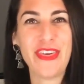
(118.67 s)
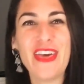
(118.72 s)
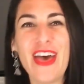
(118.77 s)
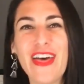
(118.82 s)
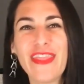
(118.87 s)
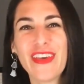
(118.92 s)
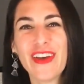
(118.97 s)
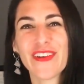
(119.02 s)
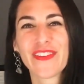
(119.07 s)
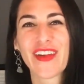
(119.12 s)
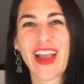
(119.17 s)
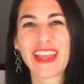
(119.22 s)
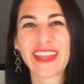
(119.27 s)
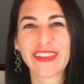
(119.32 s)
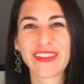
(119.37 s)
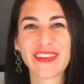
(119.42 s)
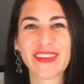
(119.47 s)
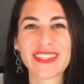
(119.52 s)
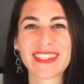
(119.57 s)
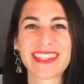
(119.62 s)
than the
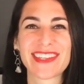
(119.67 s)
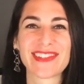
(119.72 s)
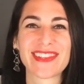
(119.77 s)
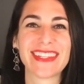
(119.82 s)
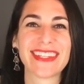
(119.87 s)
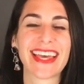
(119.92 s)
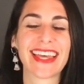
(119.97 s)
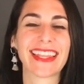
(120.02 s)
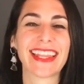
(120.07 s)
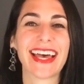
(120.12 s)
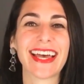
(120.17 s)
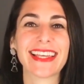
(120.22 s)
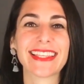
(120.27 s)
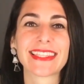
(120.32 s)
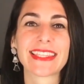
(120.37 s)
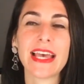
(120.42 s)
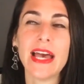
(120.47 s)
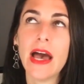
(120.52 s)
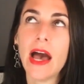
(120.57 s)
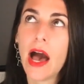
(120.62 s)
regular decision
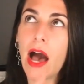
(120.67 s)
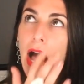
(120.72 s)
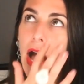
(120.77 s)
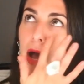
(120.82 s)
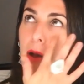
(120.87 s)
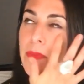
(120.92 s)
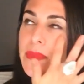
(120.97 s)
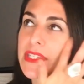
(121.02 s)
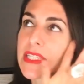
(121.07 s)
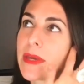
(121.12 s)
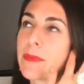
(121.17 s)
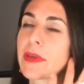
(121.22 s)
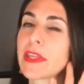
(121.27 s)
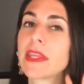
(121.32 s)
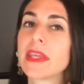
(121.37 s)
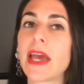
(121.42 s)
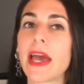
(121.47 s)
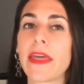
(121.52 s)
deadlines. Um, typically,